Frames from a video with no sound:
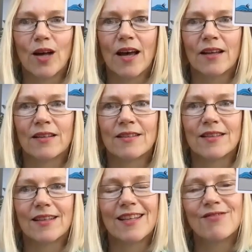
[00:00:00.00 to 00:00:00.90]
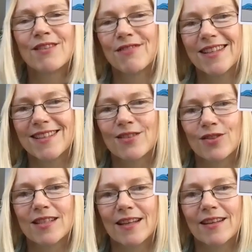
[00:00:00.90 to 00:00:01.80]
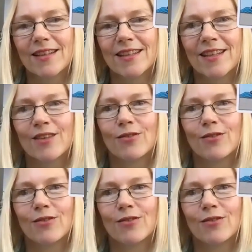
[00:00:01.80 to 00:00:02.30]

And even if it is unsettling